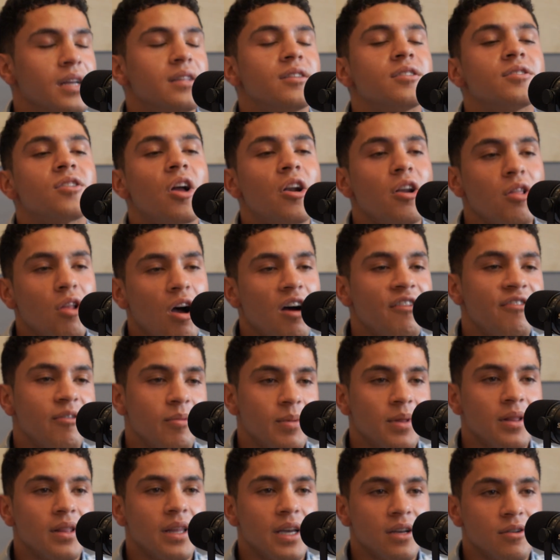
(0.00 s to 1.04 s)
To start a law
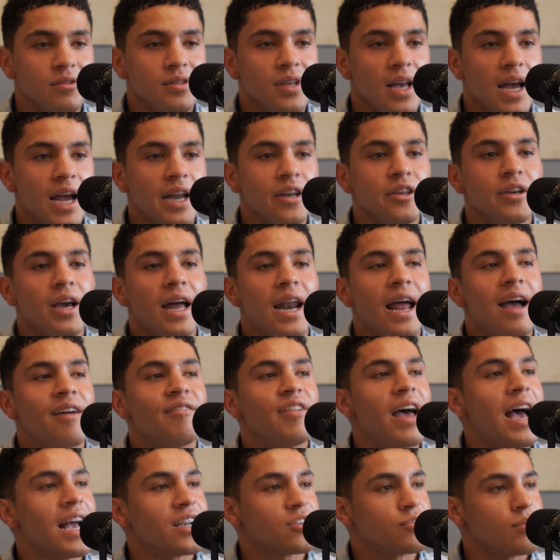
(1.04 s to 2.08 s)
firm in the legal side, you got to have
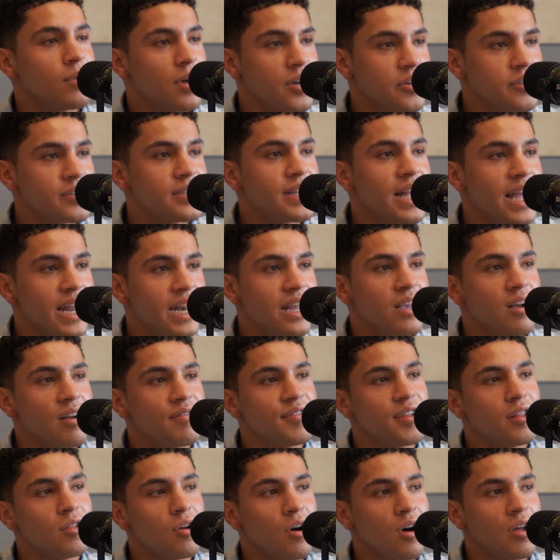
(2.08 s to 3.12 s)
the actual understanding of
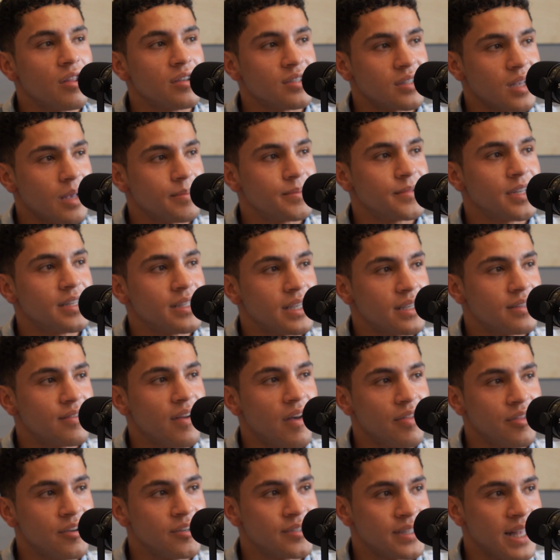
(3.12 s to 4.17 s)
the law, the substantive
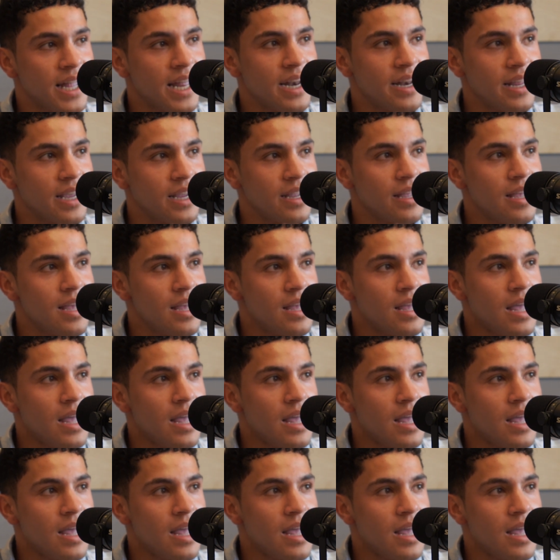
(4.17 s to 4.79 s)
understanding.